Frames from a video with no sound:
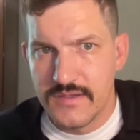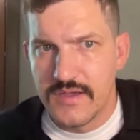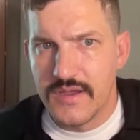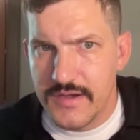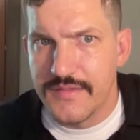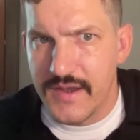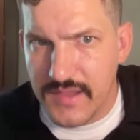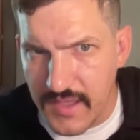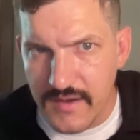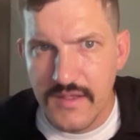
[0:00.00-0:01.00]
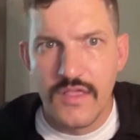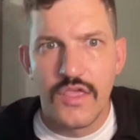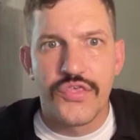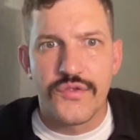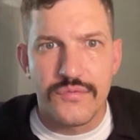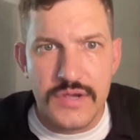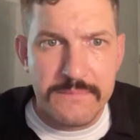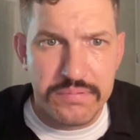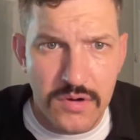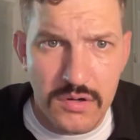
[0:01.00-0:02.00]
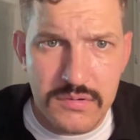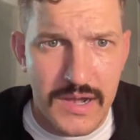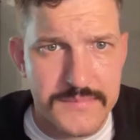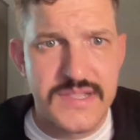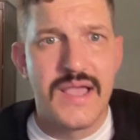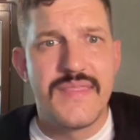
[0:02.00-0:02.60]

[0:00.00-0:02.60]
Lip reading: I hear that again. 3 programs